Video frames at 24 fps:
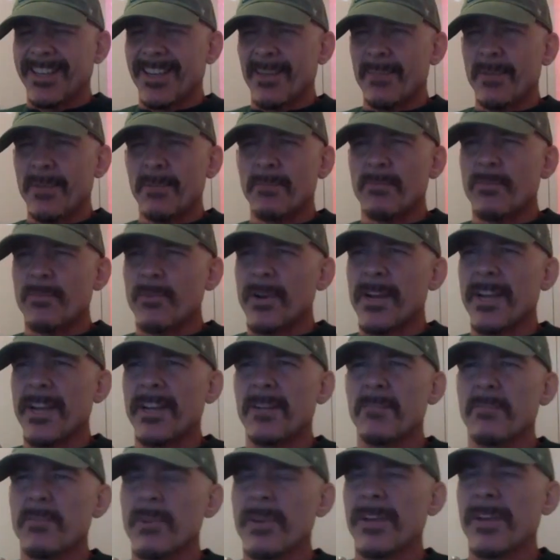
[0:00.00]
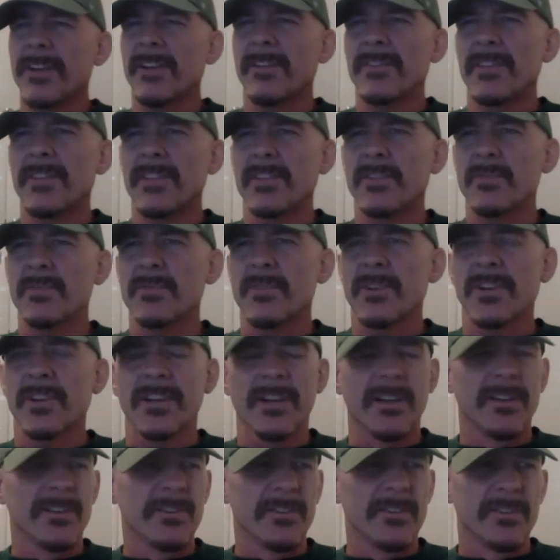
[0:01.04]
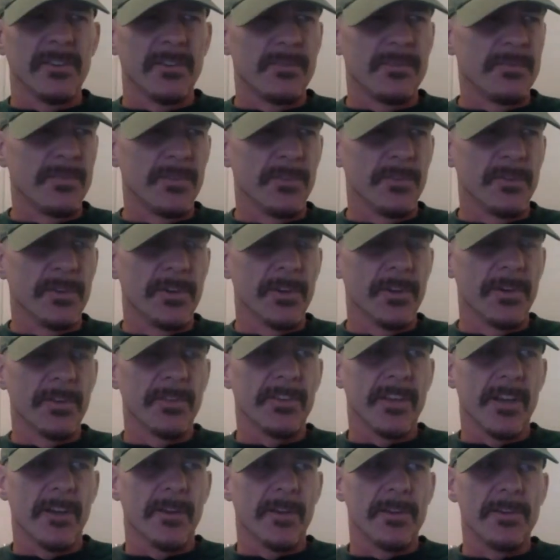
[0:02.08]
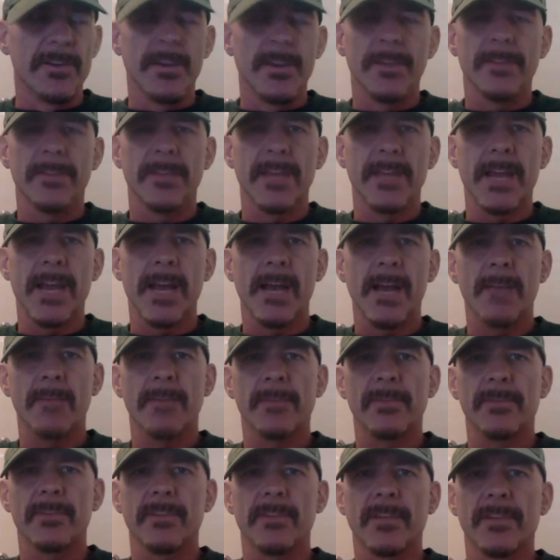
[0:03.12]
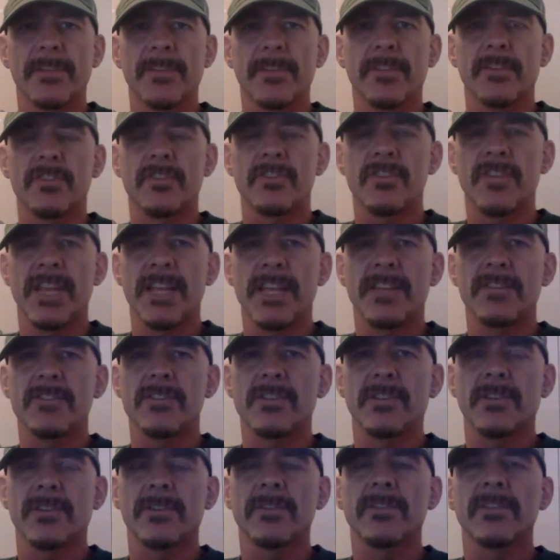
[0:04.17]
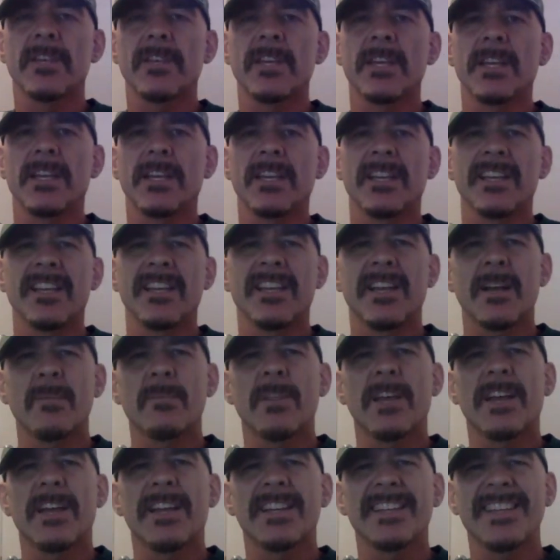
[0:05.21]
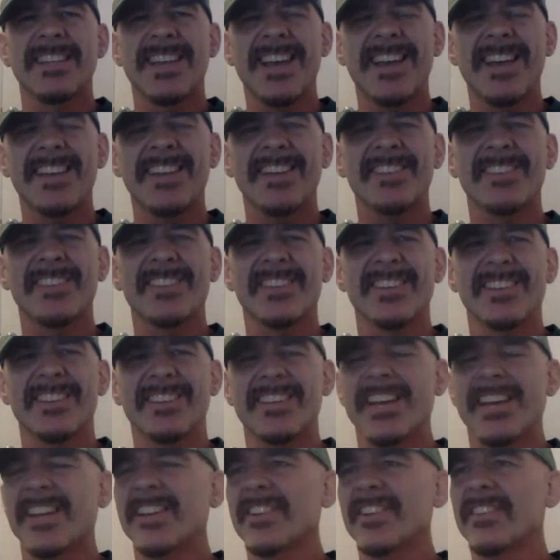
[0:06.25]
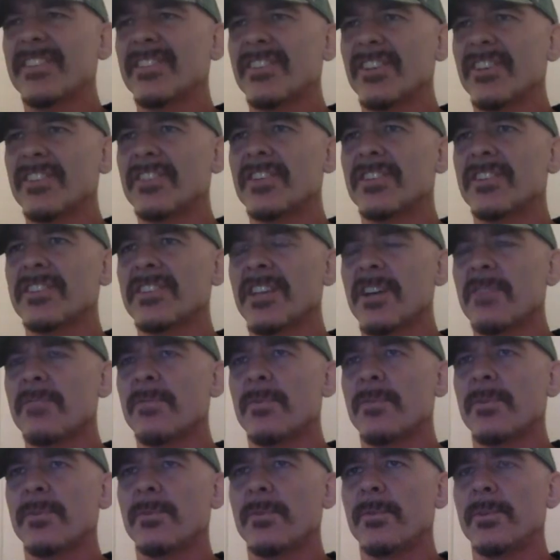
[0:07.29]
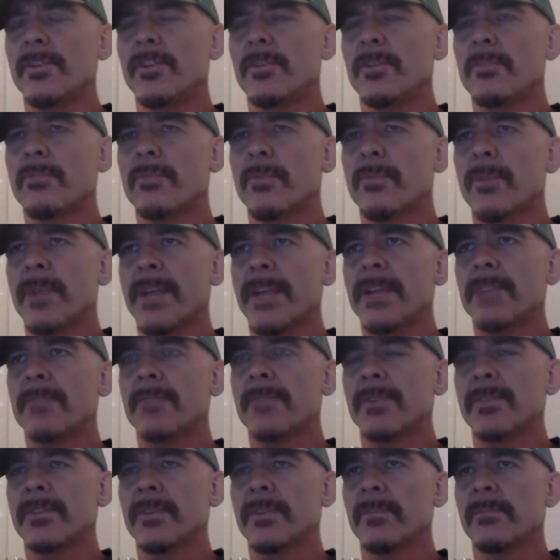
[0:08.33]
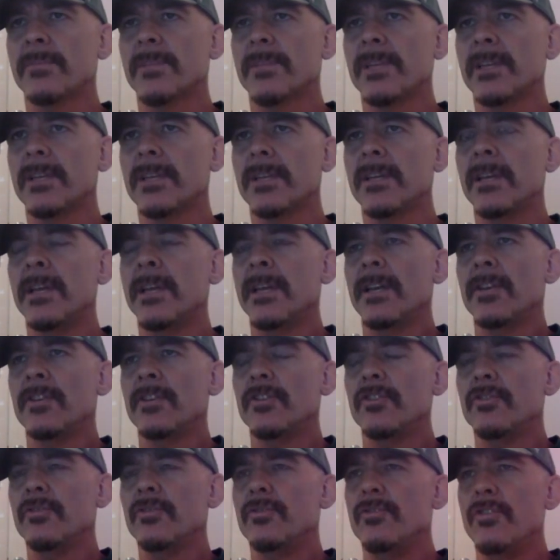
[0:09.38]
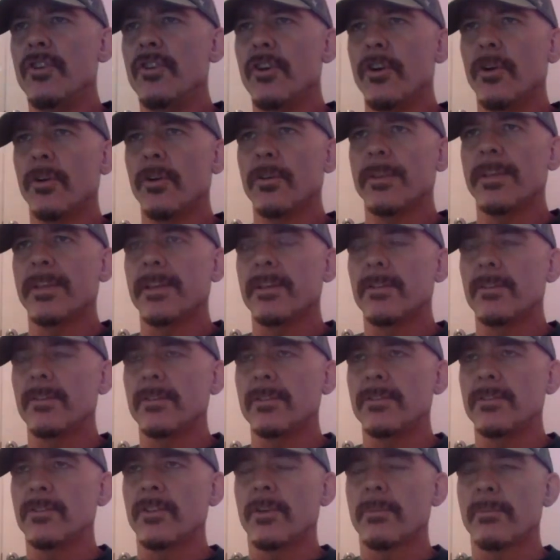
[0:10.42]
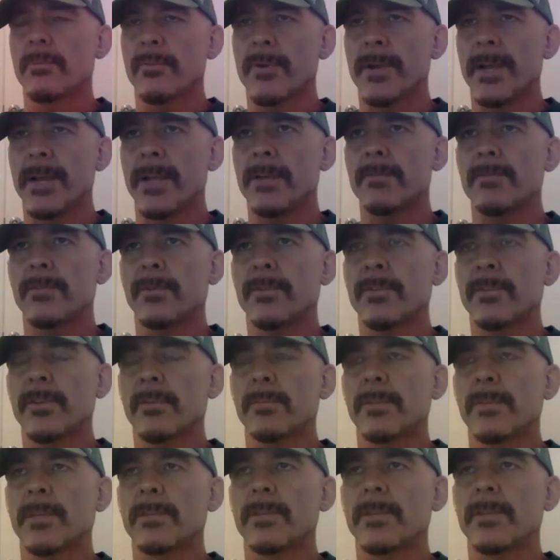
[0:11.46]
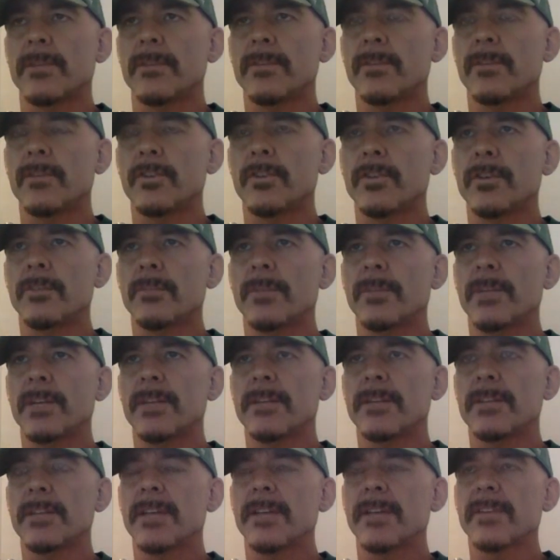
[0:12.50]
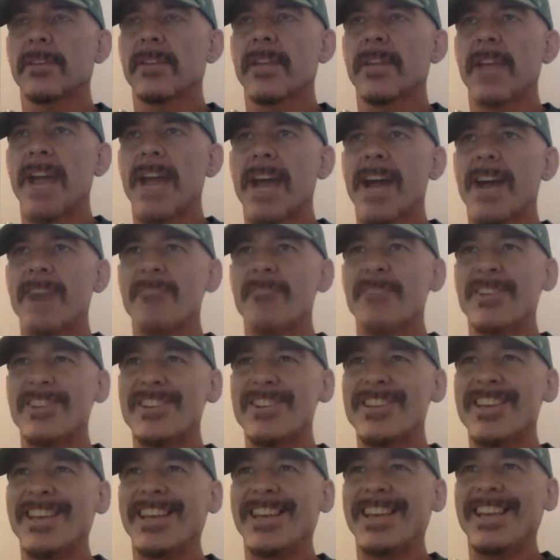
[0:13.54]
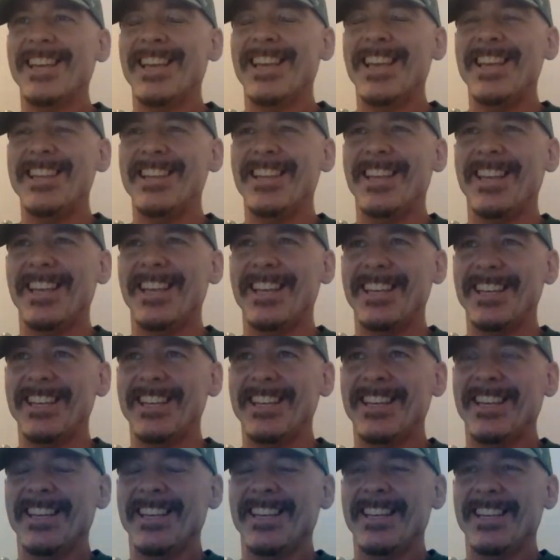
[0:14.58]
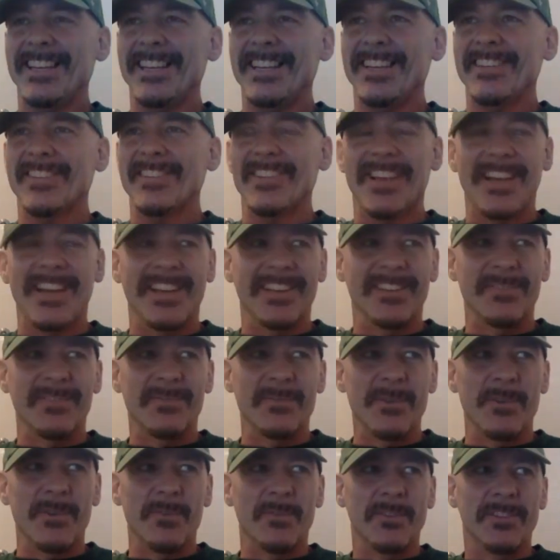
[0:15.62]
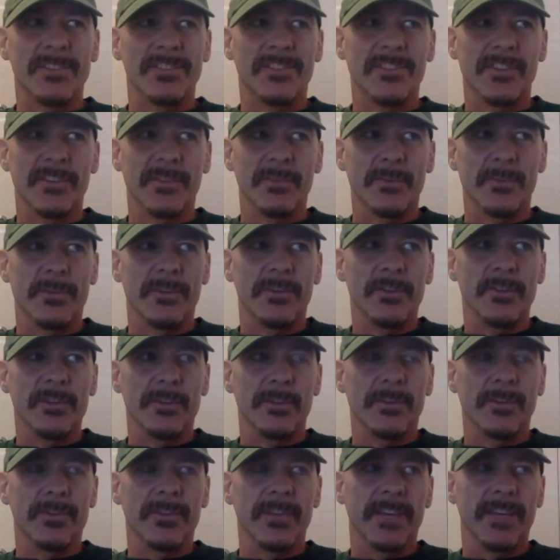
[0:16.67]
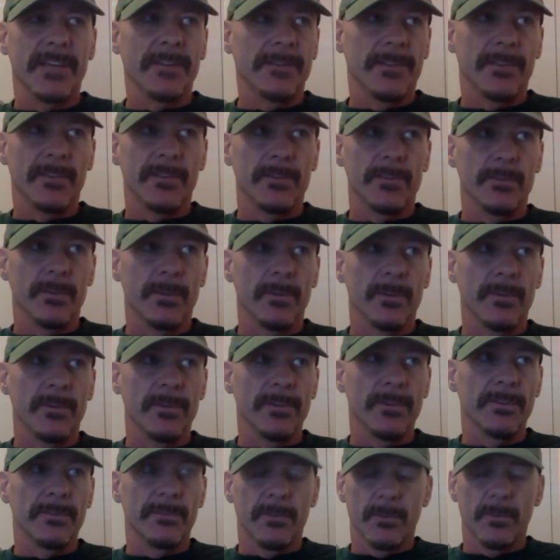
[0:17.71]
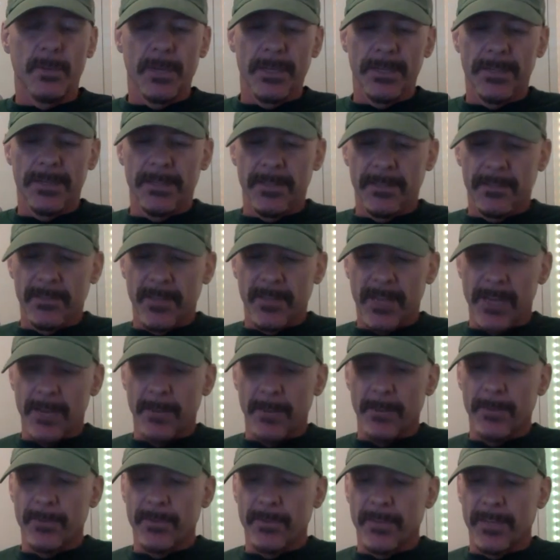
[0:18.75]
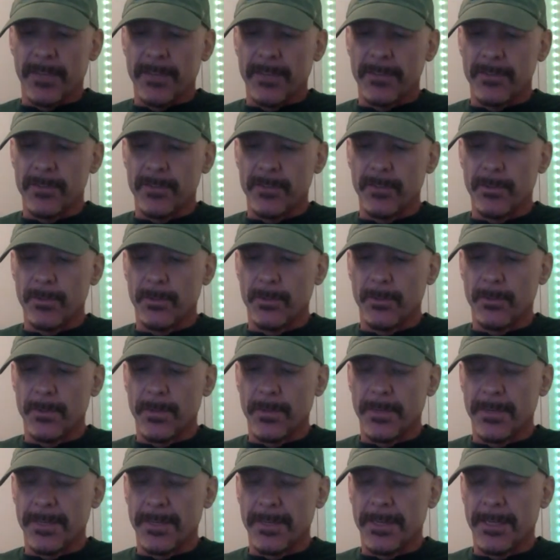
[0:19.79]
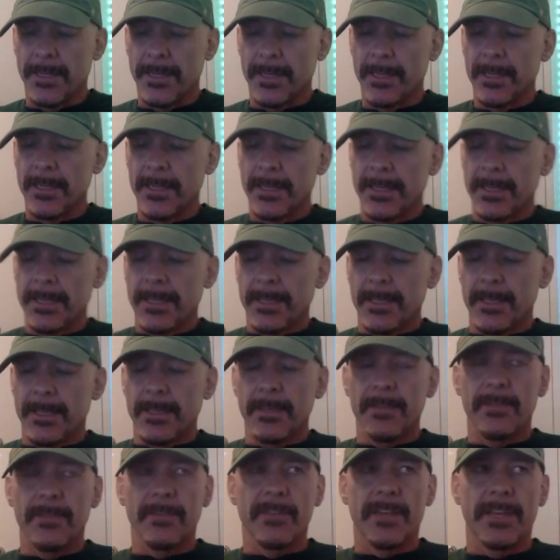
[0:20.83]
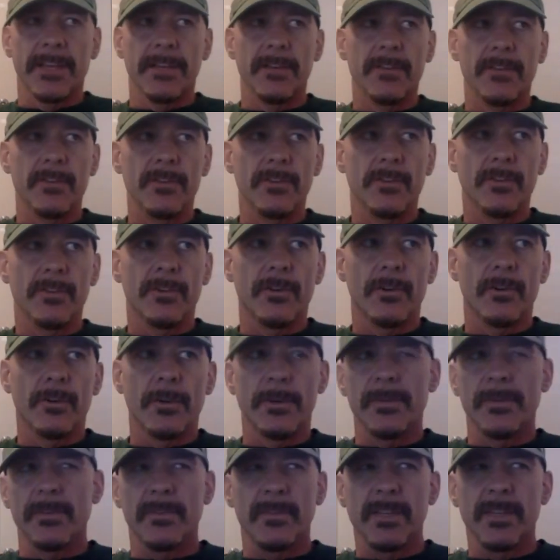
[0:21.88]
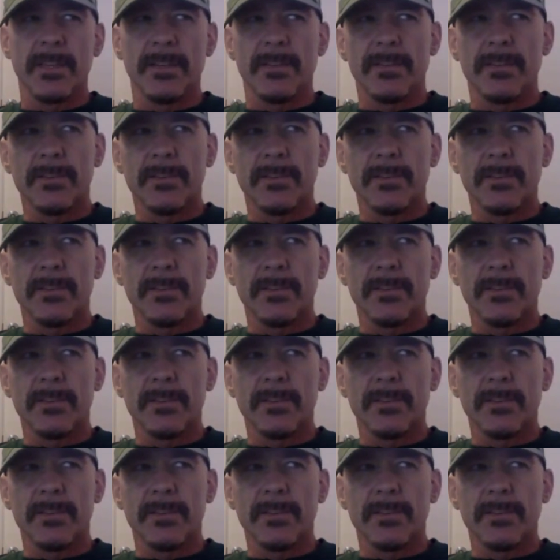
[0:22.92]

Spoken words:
I've been praying and praying on this for a few years now, and nothing happens, nothing changes. And I'm like, yeah, that is such a tough one when you're praying for something, that you're praying for something that's good, but it doesn't happen. And then it's like what you said, and this is what this guy was saying too, is that you don't always see.